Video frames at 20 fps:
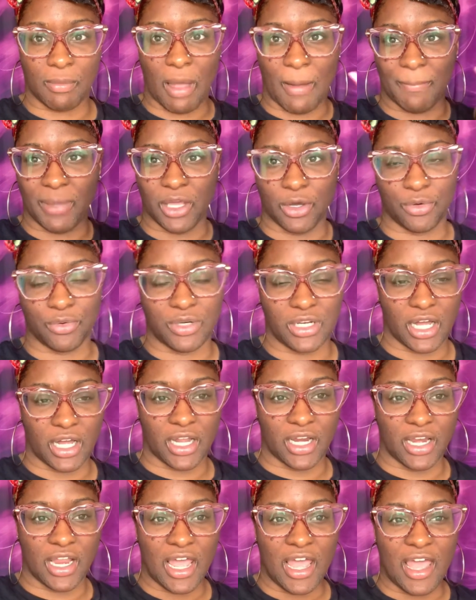peel
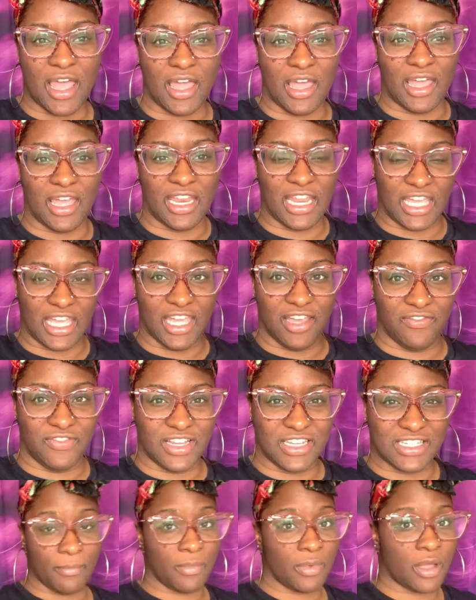done in the
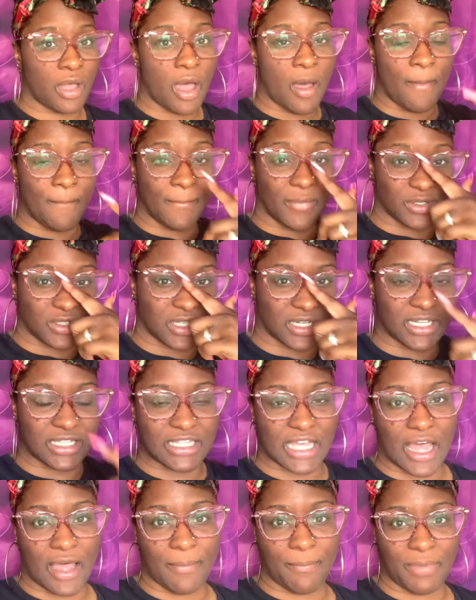evening. Most of the
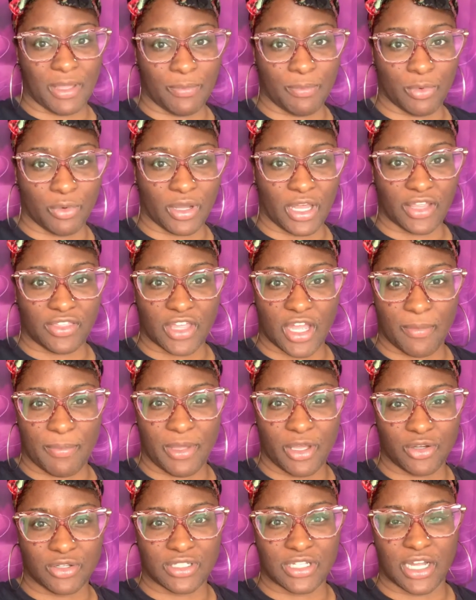time people get their
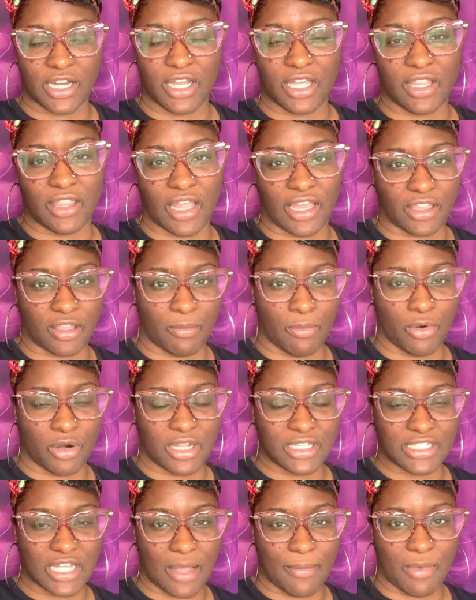peels done in like the
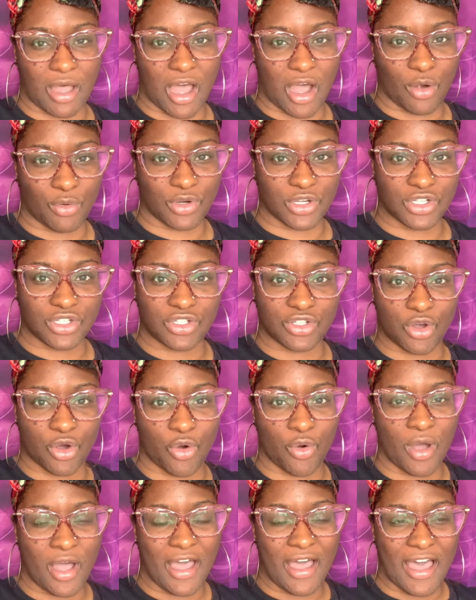morning time hours.
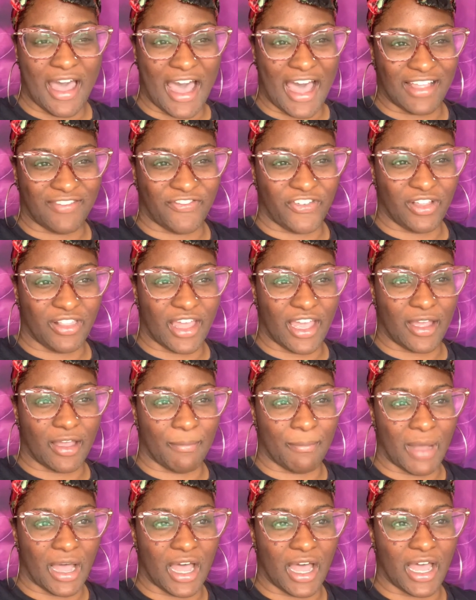So I feel like
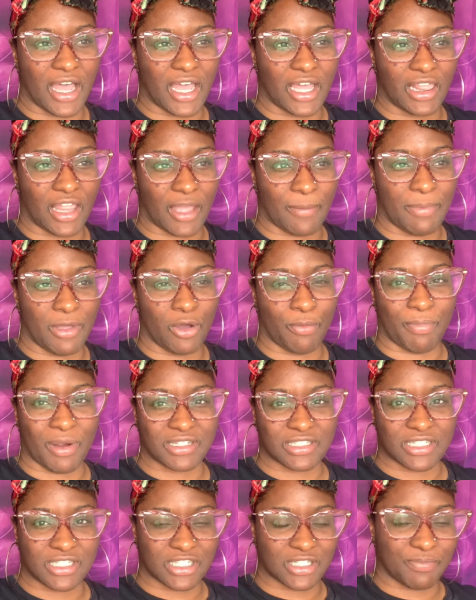my like peel
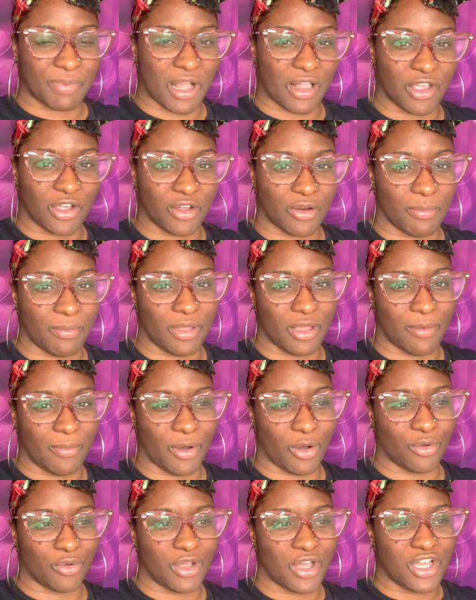process is probably gonna be
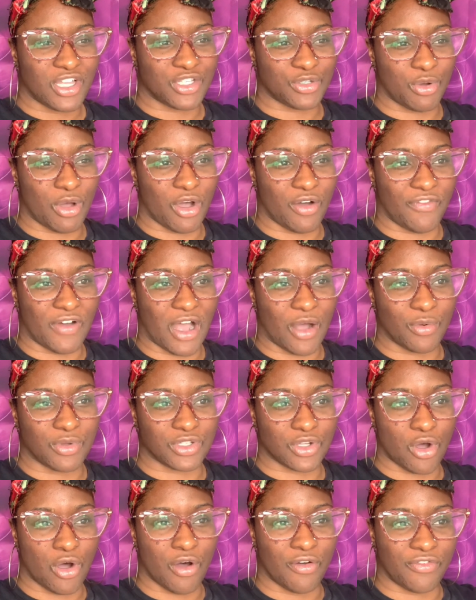about 12 hours
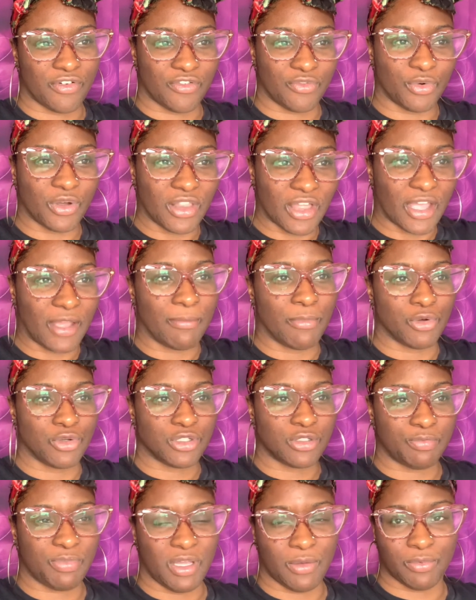off of what like
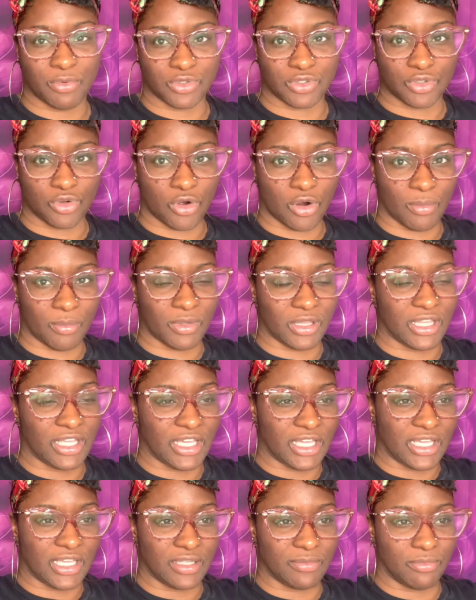most people
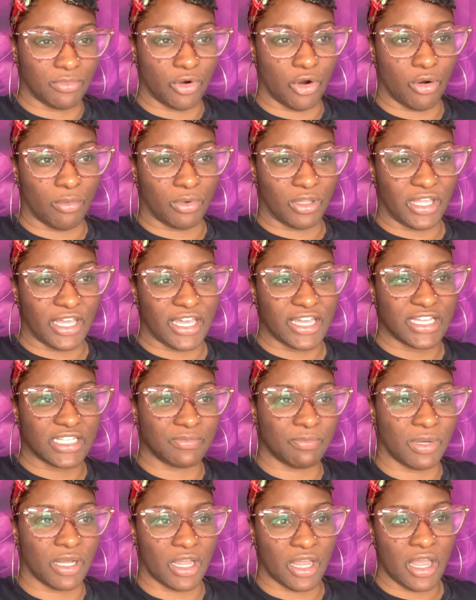normally is.
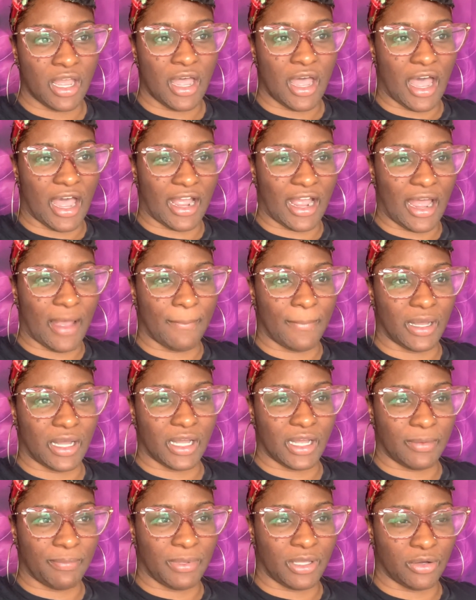But I got
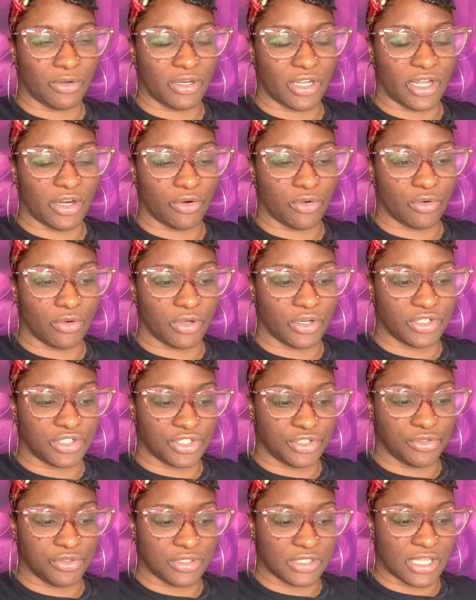my peel done on
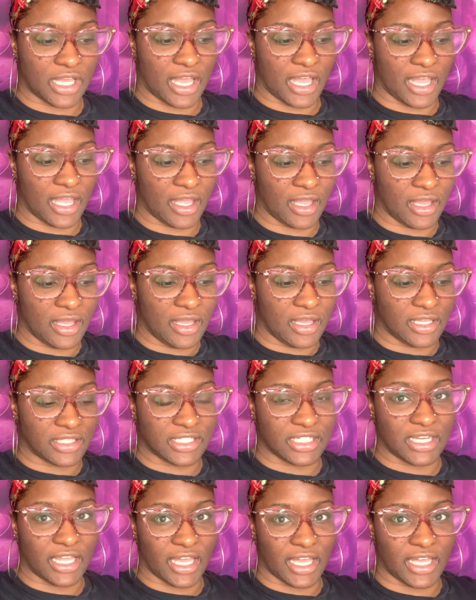Tuesday.
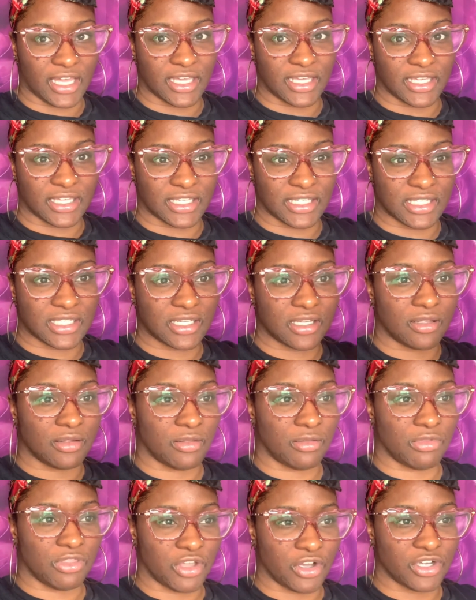Today is
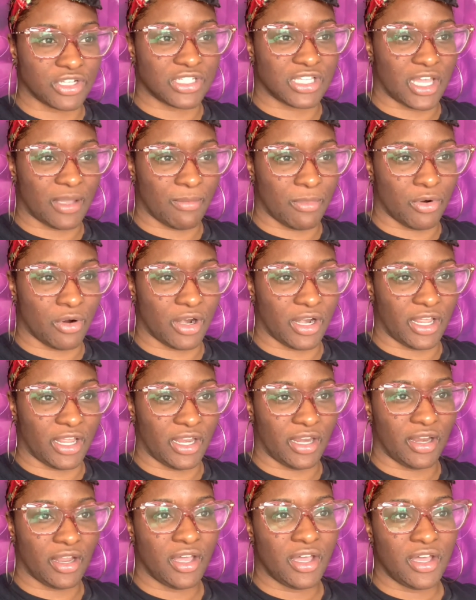Thursday
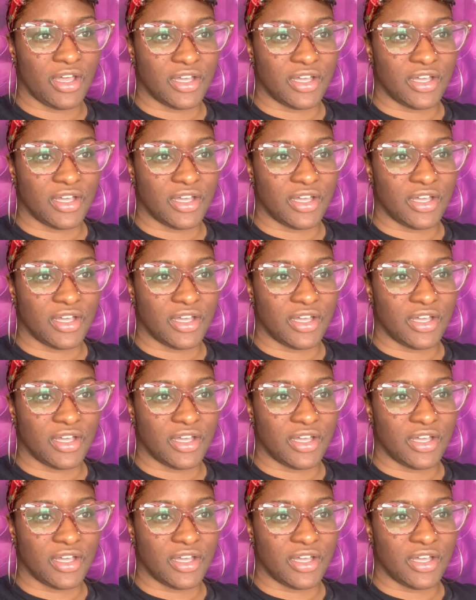morning.